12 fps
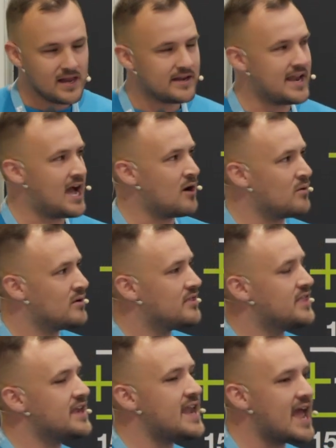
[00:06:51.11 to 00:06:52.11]
Now,
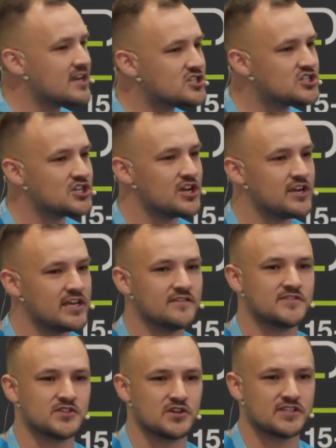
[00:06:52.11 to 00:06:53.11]
the next journey
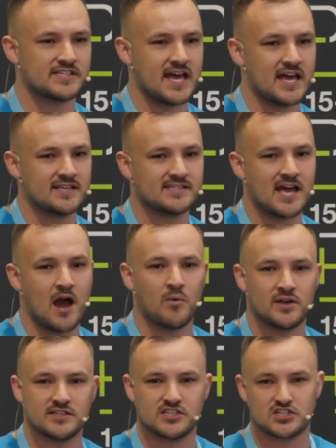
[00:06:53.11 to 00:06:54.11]
of success that I
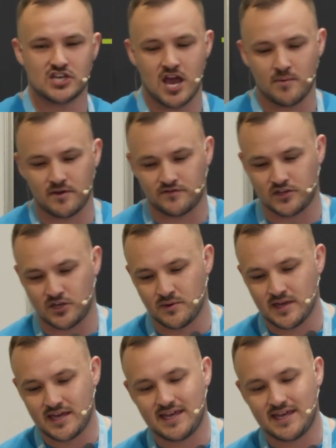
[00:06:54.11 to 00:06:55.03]
wanted to share with you